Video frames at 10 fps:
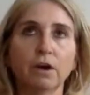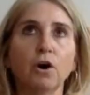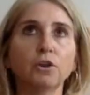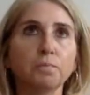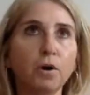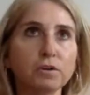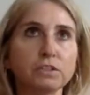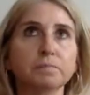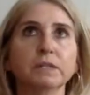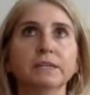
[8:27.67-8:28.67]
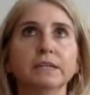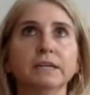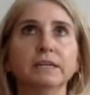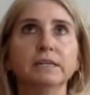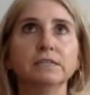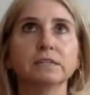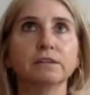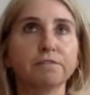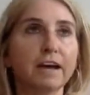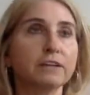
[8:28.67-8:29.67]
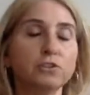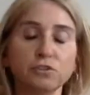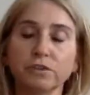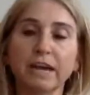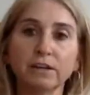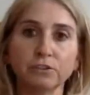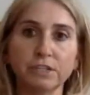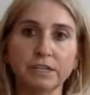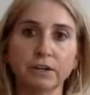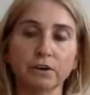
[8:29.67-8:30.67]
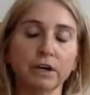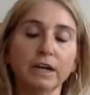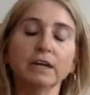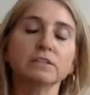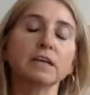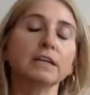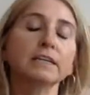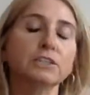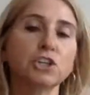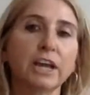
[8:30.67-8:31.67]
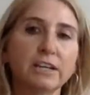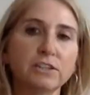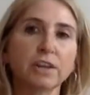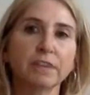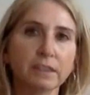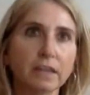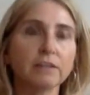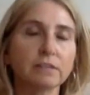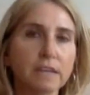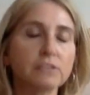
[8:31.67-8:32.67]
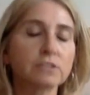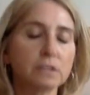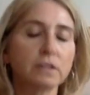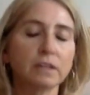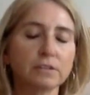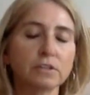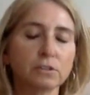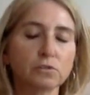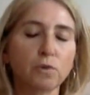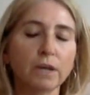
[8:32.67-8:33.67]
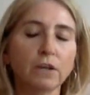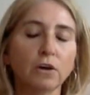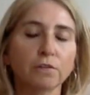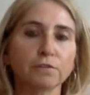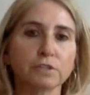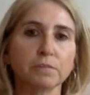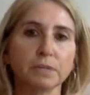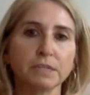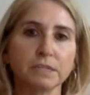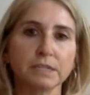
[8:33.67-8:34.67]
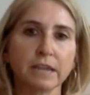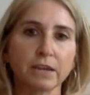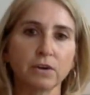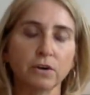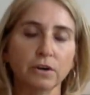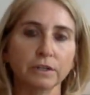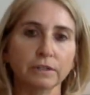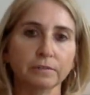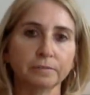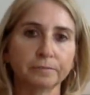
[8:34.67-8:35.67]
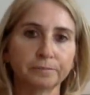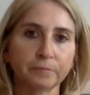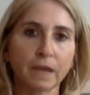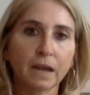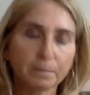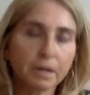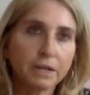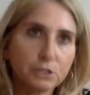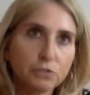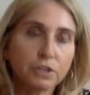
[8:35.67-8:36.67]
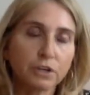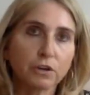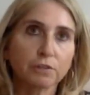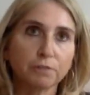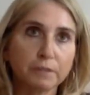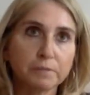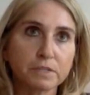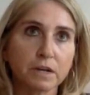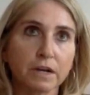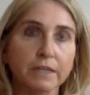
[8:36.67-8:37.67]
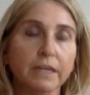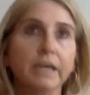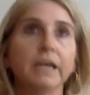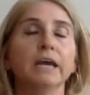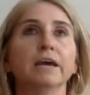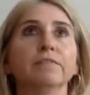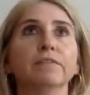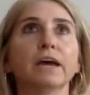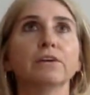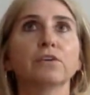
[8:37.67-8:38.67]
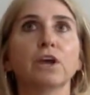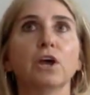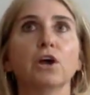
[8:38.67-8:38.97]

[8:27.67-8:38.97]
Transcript: All the possibilities and the values you held dear suddenly change. And I think that's quite a lot for somebody to take on. But I do think on the flip side that